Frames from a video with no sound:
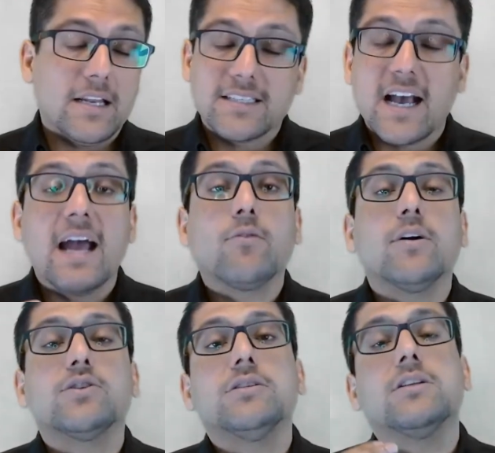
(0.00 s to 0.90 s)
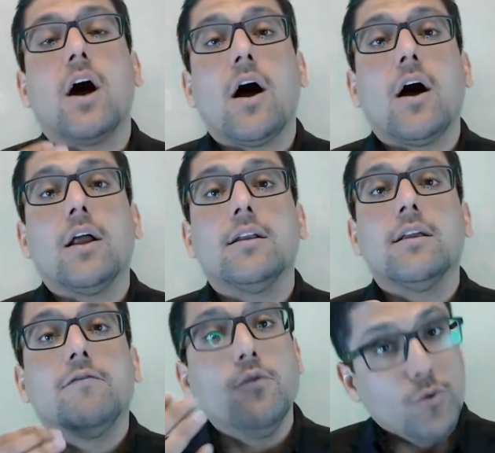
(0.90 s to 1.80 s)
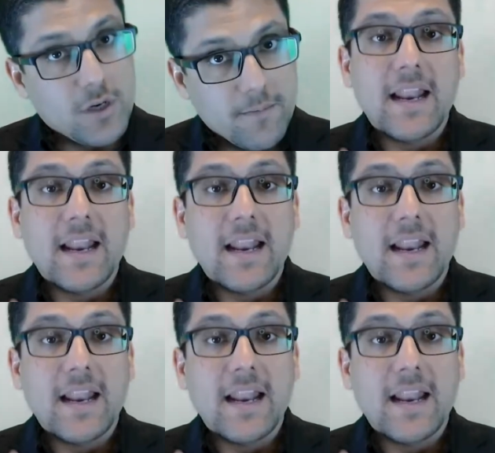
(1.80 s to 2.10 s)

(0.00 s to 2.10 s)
Let's say I had questions on food